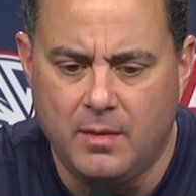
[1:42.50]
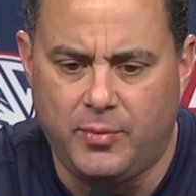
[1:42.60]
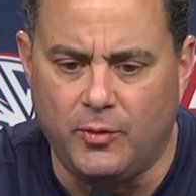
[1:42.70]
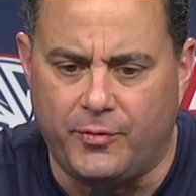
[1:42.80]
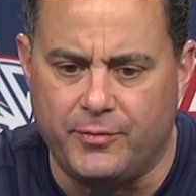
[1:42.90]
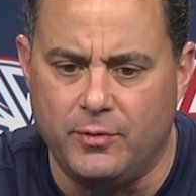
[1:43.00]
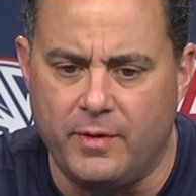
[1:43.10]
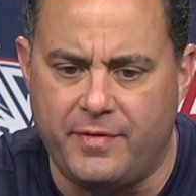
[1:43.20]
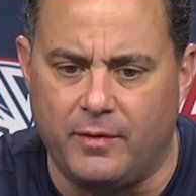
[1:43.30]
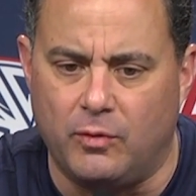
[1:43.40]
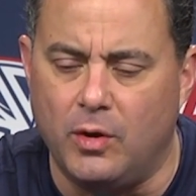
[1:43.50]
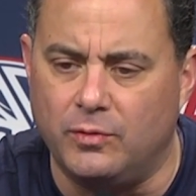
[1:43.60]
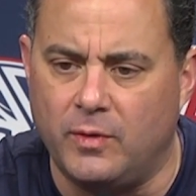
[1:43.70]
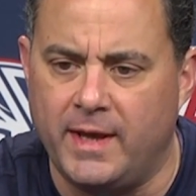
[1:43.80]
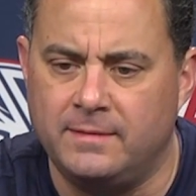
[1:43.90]
pull through with a
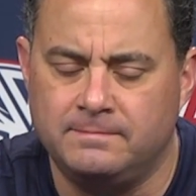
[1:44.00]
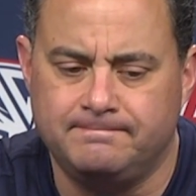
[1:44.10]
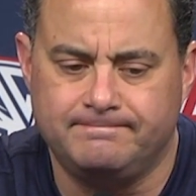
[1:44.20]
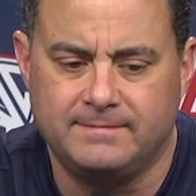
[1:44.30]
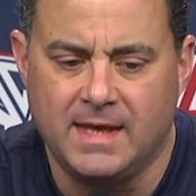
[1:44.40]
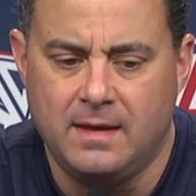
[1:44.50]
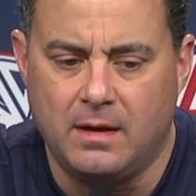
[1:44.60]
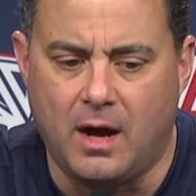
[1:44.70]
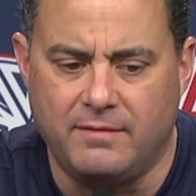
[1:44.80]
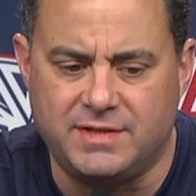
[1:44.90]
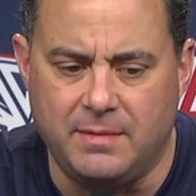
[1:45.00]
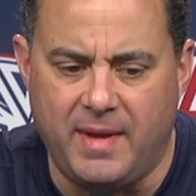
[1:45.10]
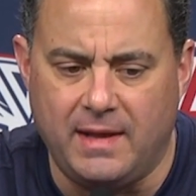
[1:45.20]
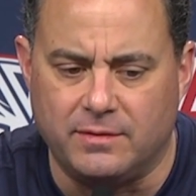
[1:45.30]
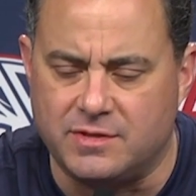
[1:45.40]
road win. Obviously,
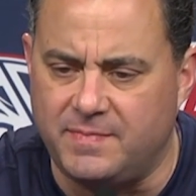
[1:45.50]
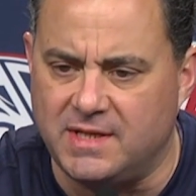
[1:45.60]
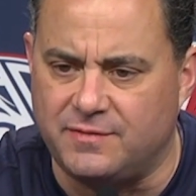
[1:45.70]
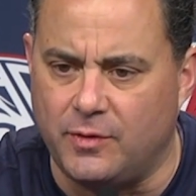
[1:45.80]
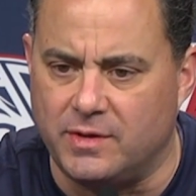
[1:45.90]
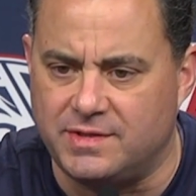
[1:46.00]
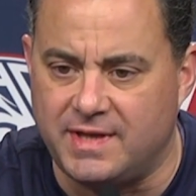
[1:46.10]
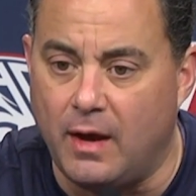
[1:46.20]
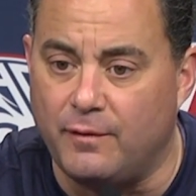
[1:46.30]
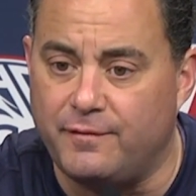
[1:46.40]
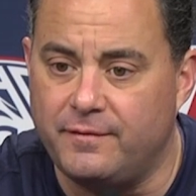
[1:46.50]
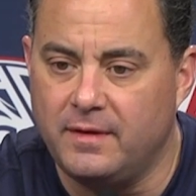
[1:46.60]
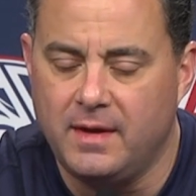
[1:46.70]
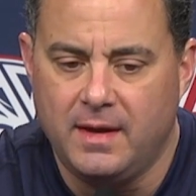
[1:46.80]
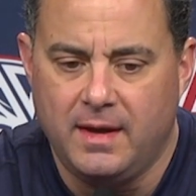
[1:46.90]
Baylor speaks for itself.
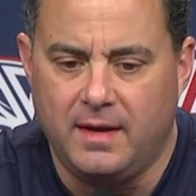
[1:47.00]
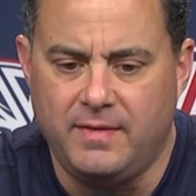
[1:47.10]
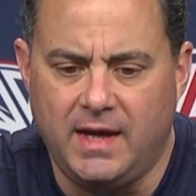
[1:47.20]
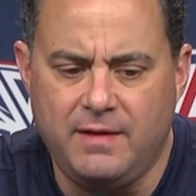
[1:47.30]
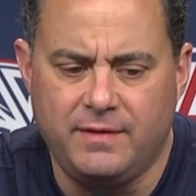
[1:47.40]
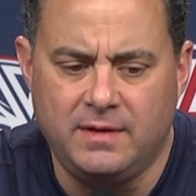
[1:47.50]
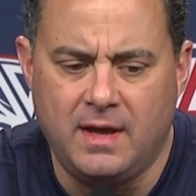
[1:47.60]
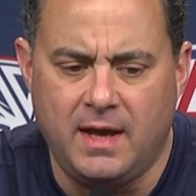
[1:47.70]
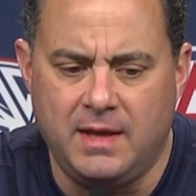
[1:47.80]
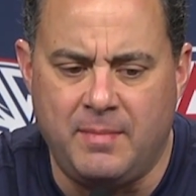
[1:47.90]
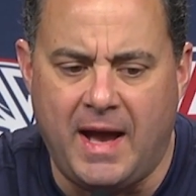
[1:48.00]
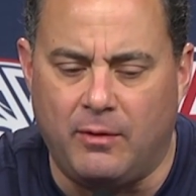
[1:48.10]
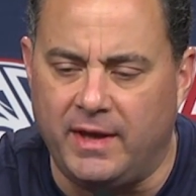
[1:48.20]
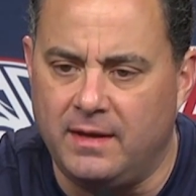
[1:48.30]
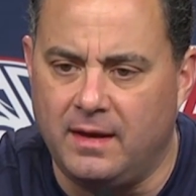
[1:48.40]
And then even uh, in
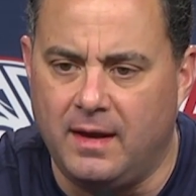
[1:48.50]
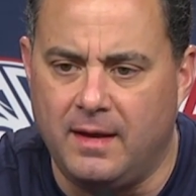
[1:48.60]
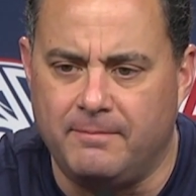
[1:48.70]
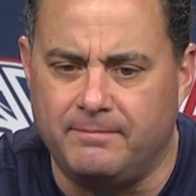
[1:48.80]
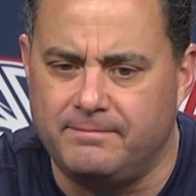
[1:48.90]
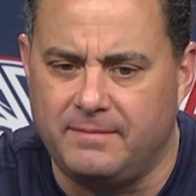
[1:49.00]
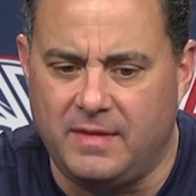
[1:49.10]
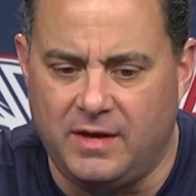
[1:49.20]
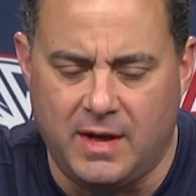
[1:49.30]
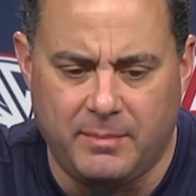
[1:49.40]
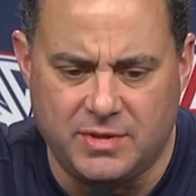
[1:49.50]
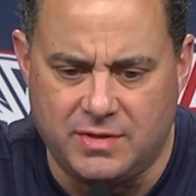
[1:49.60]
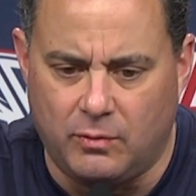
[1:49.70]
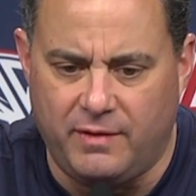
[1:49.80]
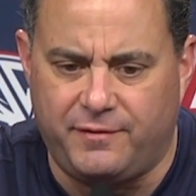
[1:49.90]
Maui, um, the numbers
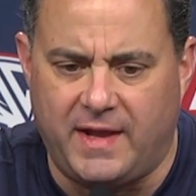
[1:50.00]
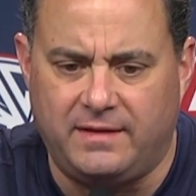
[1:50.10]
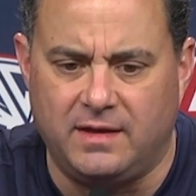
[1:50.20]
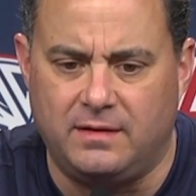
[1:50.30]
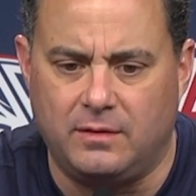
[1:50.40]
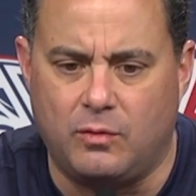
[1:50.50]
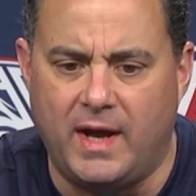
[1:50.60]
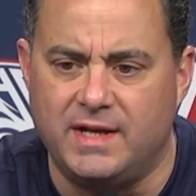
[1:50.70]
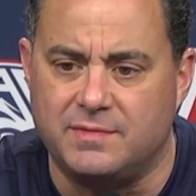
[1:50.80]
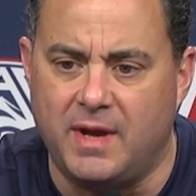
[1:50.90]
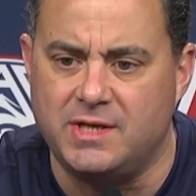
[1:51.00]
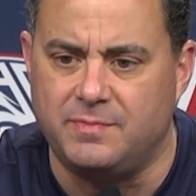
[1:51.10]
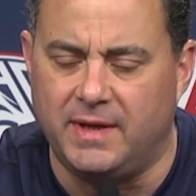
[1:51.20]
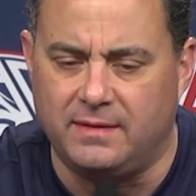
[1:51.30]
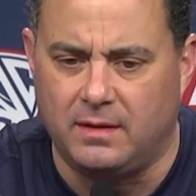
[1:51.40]
don't reflect it quite as
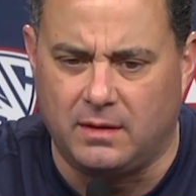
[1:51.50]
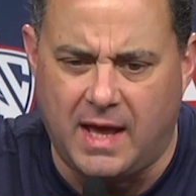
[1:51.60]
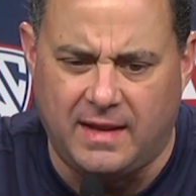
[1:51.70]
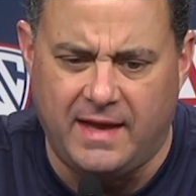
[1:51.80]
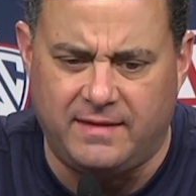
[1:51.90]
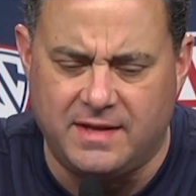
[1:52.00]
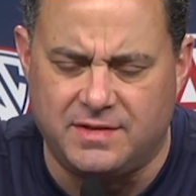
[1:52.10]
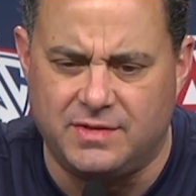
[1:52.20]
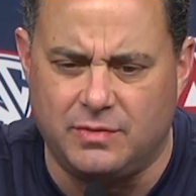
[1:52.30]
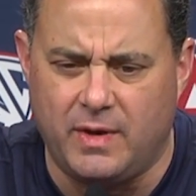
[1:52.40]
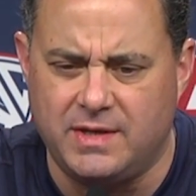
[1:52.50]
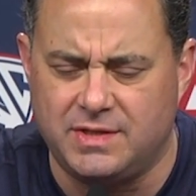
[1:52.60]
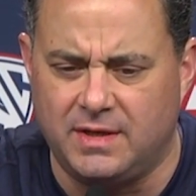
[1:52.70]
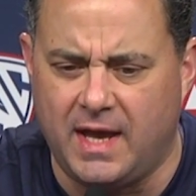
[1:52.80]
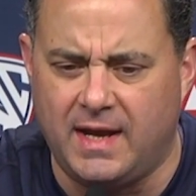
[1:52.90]
much, but a lot like that
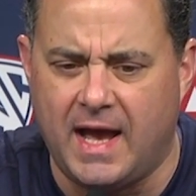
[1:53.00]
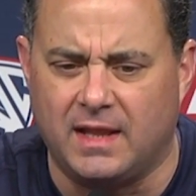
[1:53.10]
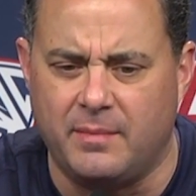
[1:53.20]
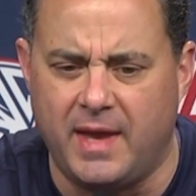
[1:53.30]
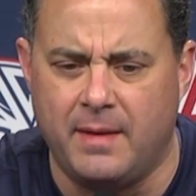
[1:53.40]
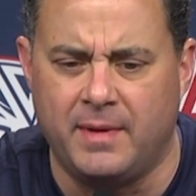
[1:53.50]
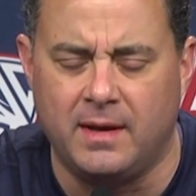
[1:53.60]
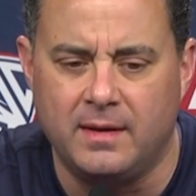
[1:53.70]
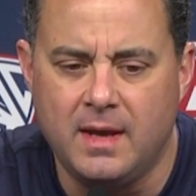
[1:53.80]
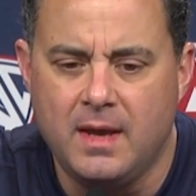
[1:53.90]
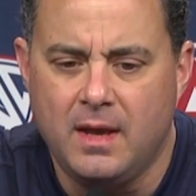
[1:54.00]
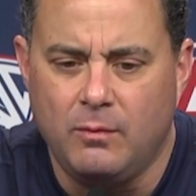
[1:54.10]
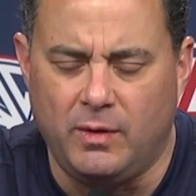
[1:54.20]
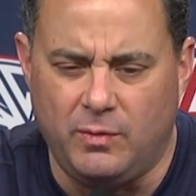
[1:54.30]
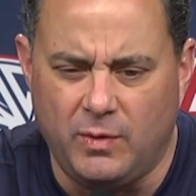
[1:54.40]
situation at Alabama
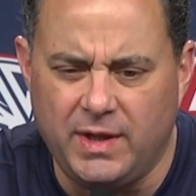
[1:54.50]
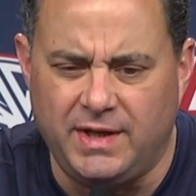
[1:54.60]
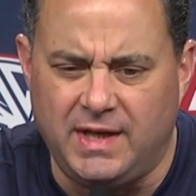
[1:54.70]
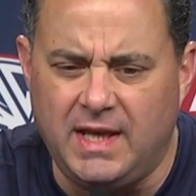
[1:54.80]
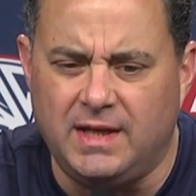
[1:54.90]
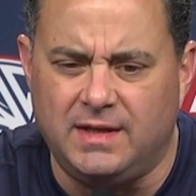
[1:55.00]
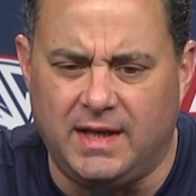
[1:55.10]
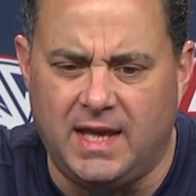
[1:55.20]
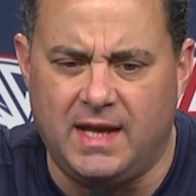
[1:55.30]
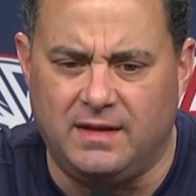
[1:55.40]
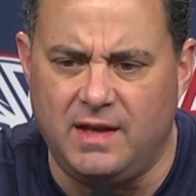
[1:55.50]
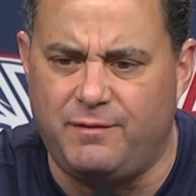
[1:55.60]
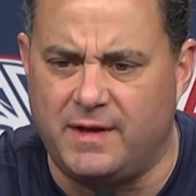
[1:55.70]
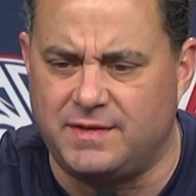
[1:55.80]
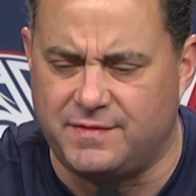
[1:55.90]
when we really needed to get a
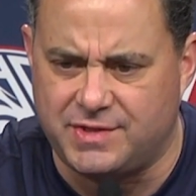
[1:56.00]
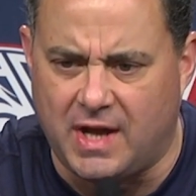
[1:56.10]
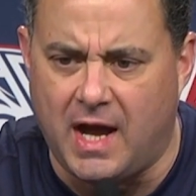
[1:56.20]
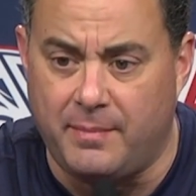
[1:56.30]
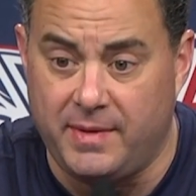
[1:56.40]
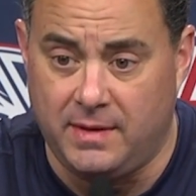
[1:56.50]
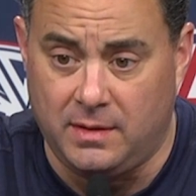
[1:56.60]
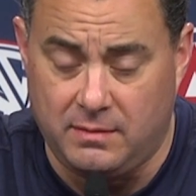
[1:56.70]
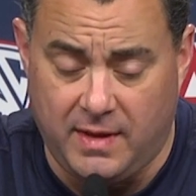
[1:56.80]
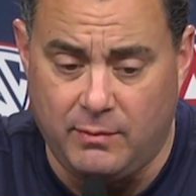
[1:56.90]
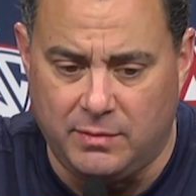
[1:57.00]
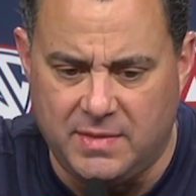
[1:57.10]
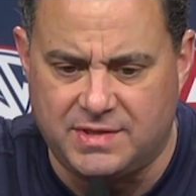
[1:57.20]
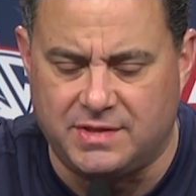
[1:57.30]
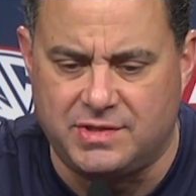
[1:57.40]
defensive stop and they would
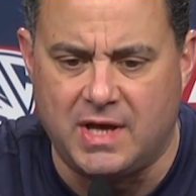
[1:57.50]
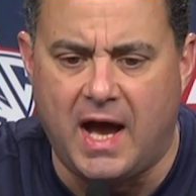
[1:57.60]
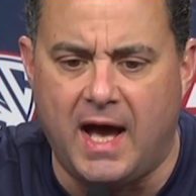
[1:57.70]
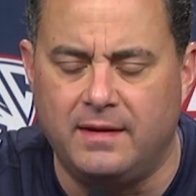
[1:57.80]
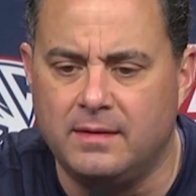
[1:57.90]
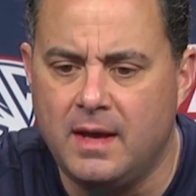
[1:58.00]
miss a shot,